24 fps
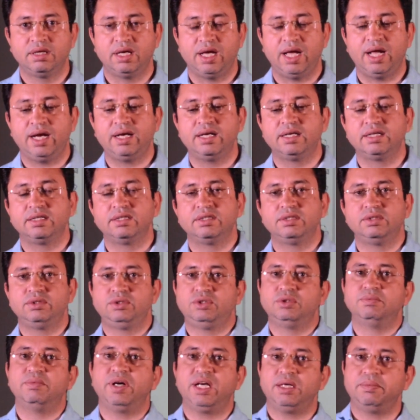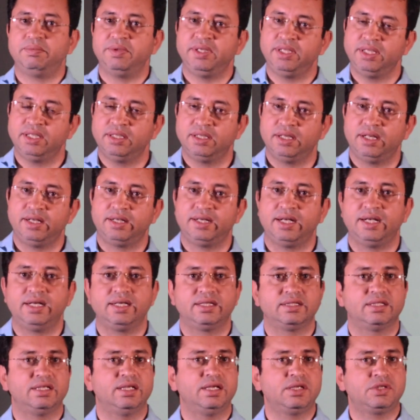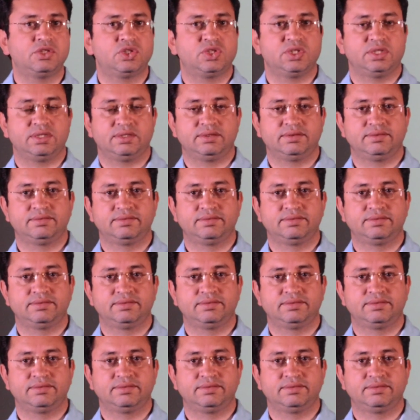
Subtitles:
and you might be attending the lecture.